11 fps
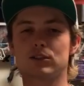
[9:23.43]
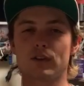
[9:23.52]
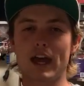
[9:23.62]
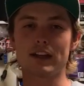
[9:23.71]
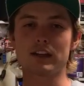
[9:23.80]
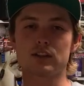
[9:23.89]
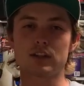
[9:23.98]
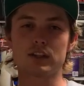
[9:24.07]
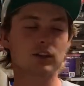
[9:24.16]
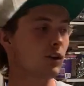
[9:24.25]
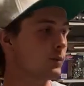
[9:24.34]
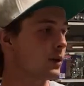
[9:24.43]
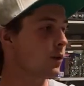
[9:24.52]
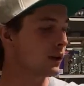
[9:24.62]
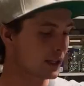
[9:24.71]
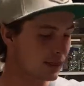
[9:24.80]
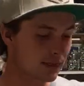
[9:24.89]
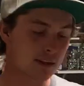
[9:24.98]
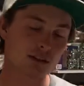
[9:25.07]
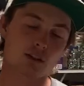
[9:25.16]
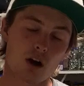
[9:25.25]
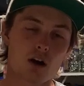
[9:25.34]
so that engine is gonna be going in
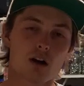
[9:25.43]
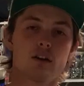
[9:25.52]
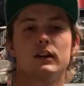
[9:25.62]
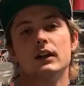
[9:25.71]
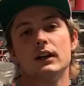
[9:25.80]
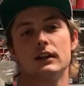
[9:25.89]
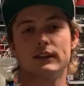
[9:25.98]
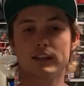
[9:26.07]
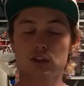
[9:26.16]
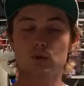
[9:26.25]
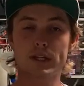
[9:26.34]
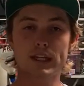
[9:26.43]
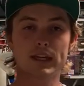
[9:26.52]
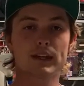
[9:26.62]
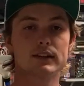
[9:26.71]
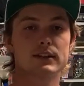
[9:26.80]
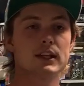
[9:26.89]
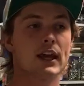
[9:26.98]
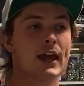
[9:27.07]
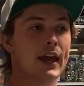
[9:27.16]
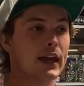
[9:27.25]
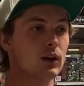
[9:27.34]
this car this weekend.
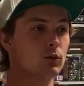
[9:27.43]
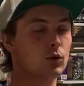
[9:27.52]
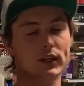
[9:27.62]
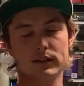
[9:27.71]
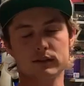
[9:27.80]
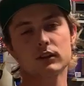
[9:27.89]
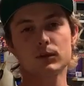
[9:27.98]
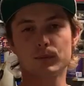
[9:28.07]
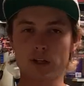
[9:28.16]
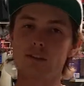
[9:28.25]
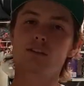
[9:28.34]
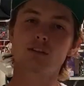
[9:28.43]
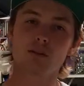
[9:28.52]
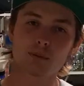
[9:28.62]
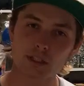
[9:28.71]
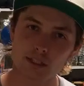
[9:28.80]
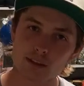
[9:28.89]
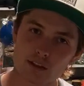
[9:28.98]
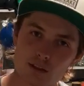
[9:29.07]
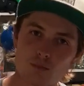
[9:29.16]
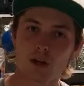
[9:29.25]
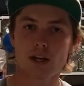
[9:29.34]
It won't get started, but at least it'll be in the
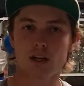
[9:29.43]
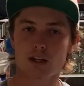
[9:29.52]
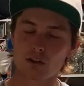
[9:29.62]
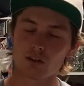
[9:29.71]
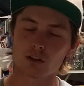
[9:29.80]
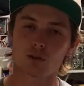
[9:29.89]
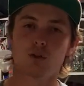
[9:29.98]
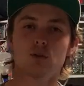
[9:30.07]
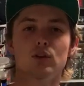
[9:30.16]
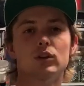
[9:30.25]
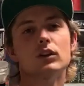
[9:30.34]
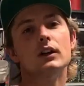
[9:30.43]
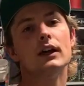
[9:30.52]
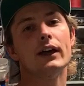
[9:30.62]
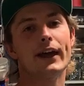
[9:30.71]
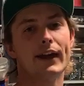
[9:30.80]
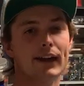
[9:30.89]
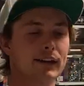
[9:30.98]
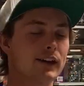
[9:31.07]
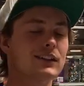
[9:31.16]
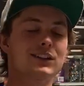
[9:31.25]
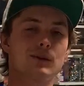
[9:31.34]
engine bay. It'll look cool, and
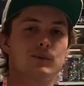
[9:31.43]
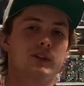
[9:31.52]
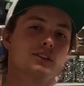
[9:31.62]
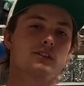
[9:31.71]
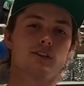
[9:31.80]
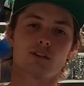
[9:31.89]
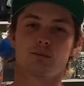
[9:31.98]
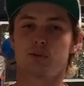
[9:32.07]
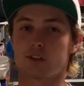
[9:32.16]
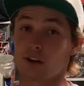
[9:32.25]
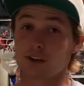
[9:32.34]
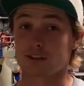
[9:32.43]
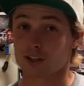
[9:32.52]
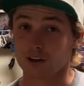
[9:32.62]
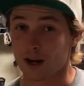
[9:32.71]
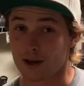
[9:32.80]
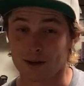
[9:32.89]
I can take pictures of it and put it on Instagram.